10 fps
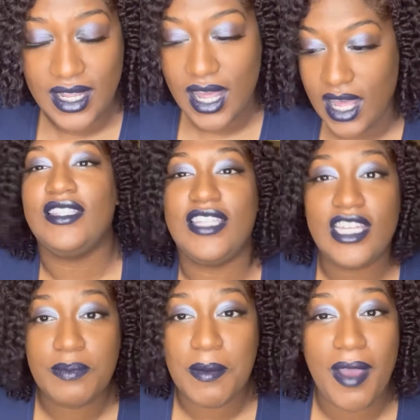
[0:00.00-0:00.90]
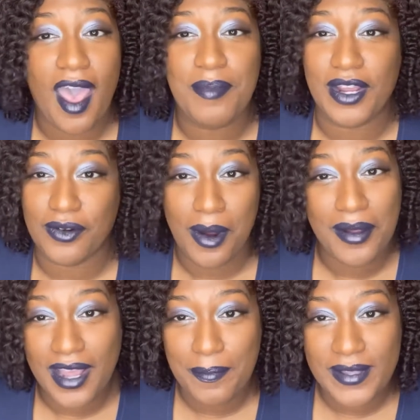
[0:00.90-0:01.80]
These people have been growing
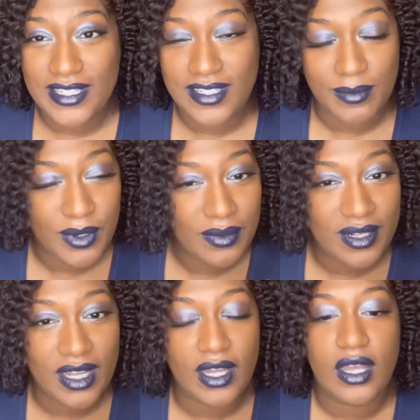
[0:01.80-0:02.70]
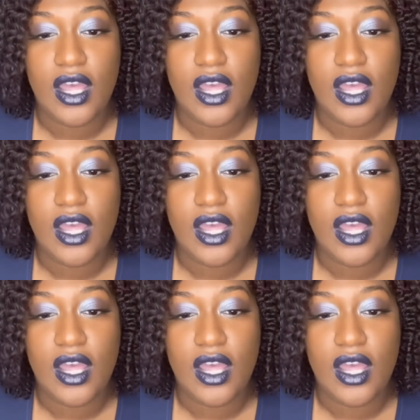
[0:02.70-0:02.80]
up in Zamunda.